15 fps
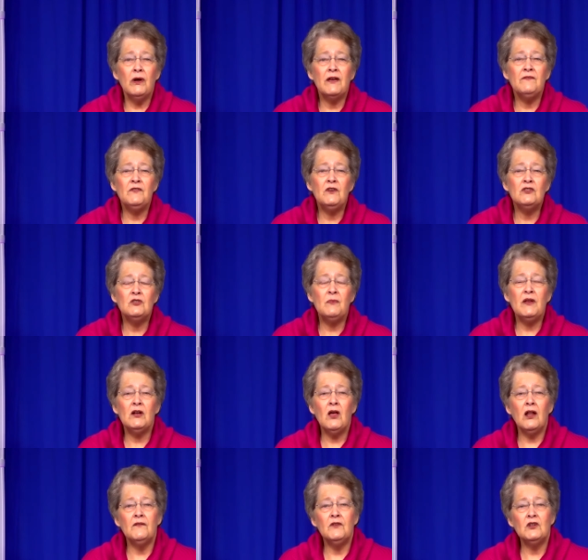if you spend
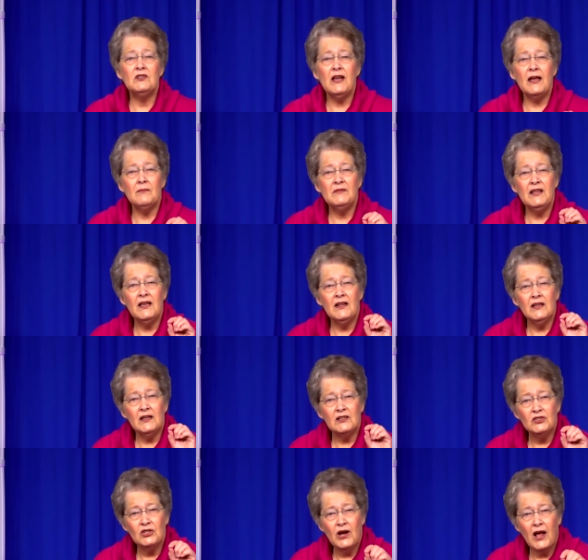all of your time telling a
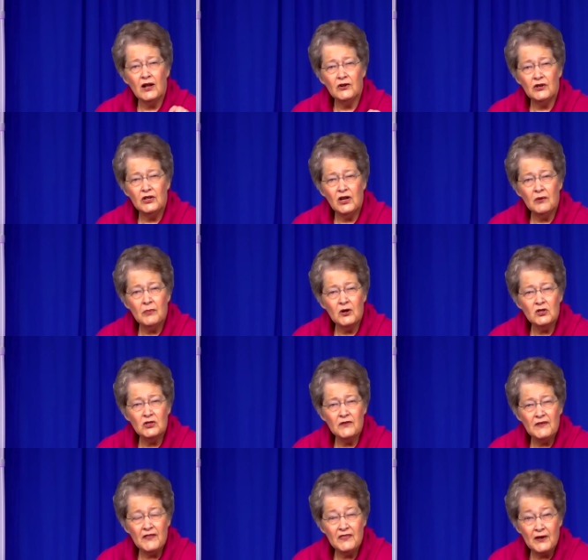child or young
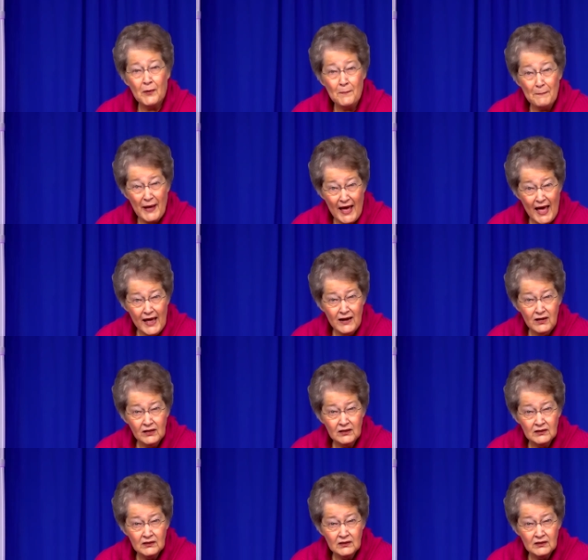person that they're bad,